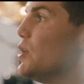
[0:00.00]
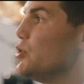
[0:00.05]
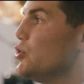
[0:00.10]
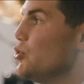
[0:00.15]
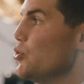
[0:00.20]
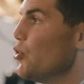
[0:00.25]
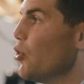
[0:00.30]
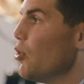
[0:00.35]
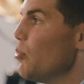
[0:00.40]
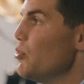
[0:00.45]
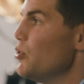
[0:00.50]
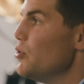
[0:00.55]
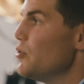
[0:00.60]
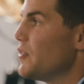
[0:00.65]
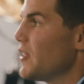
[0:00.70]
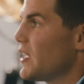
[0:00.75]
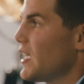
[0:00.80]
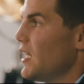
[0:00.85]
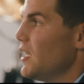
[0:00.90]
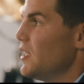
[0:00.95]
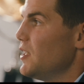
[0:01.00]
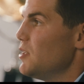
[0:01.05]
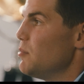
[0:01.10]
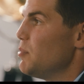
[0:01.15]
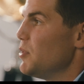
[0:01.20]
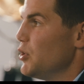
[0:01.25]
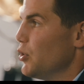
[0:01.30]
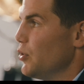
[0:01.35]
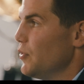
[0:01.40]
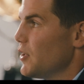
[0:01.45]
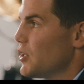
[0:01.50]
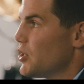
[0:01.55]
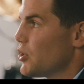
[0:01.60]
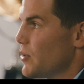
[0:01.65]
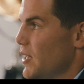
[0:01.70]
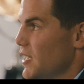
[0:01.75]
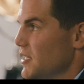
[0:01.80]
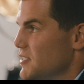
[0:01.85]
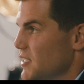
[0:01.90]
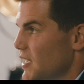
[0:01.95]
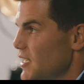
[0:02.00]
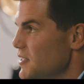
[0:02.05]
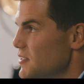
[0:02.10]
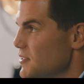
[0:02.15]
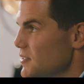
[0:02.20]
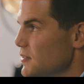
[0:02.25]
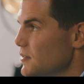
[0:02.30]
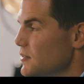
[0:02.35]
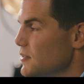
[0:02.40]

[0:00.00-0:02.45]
Do not move the calendar beyond the correct date.